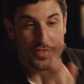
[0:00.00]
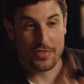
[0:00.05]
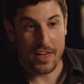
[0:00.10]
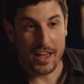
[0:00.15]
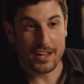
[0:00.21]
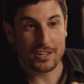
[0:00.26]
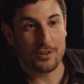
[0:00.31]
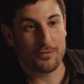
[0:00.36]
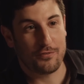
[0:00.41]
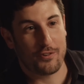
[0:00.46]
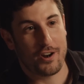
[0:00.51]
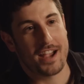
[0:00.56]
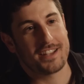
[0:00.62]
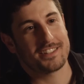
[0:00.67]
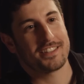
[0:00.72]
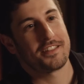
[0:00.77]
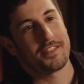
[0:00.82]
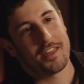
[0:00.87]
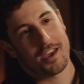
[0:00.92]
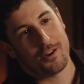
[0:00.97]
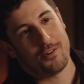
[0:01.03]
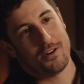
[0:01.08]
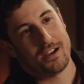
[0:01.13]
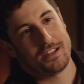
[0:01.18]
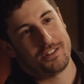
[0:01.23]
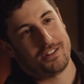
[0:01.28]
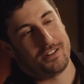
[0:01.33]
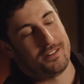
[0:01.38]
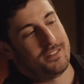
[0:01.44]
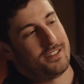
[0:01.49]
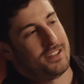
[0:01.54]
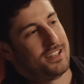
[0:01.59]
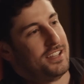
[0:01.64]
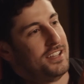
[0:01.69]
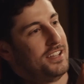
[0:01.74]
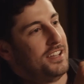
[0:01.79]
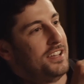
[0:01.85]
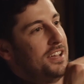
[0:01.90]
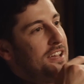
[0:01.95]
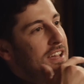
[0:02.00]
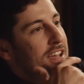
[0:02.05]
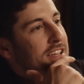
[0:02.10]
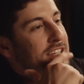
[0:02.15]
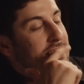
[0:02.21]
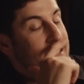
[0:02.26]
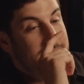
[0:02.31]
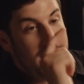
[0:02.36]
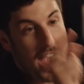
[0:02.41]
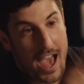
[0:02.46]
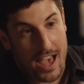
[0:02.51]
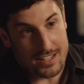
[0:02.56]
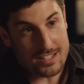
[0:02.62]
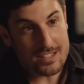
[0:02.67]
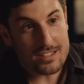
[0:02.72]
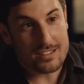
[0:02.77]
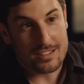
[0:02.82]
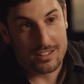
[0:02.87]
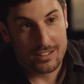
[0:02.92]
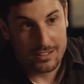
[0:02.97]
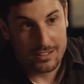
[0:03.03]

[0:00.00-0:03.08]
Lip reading: Thank you for asking that question. Yes.